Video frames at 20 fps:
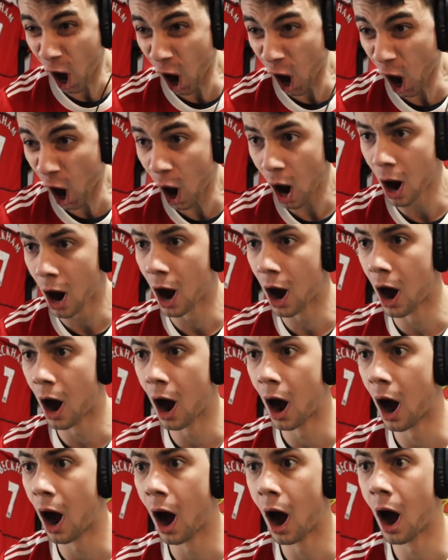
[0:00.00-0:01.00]

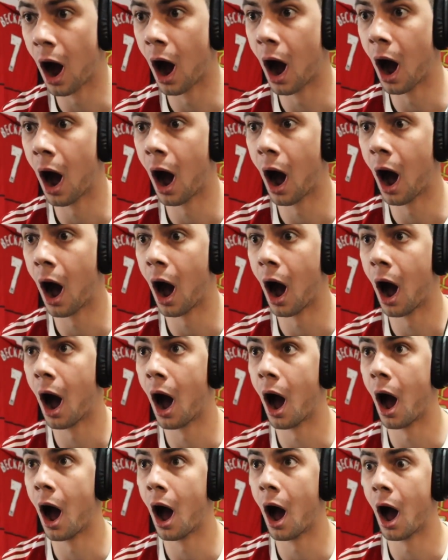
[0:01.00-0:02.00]

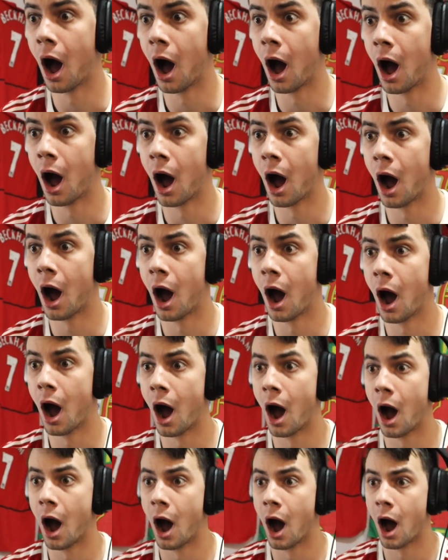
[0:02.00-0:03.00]

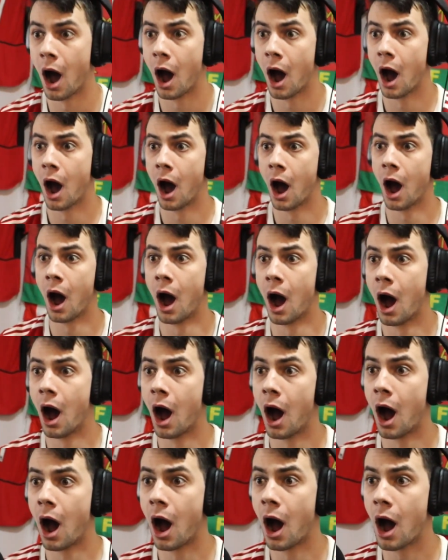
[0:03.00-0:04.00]

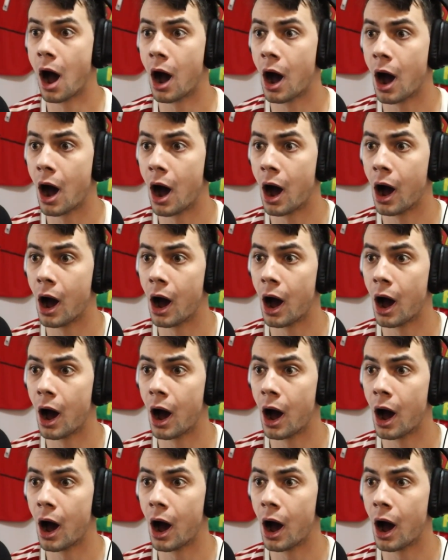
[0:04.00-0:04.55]
No one is speaking in this clip.